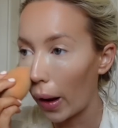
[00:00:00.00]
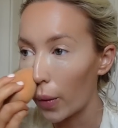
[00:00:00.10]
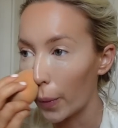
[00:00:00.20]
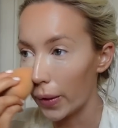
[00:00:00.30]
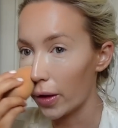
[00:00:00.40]

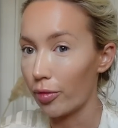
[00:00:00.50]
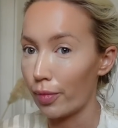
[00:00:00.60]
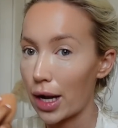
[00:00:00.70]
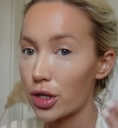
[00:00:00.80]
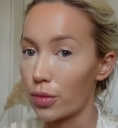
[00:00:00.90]
would have
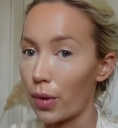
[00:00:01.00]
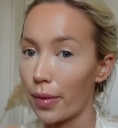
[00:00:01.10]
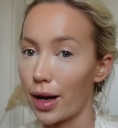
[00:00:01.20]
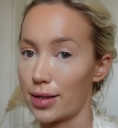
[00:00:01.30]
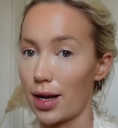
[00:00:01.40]
matched my
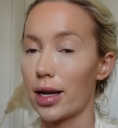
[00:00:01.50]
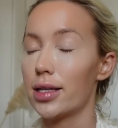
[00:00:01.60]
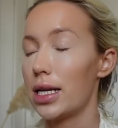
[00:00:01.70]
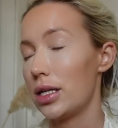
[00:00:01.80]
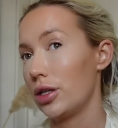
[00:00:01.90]

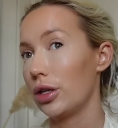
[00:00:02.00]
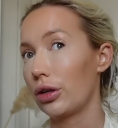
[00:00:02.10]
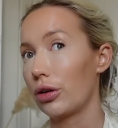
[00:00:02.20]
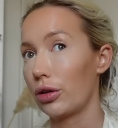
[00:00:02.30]
personality to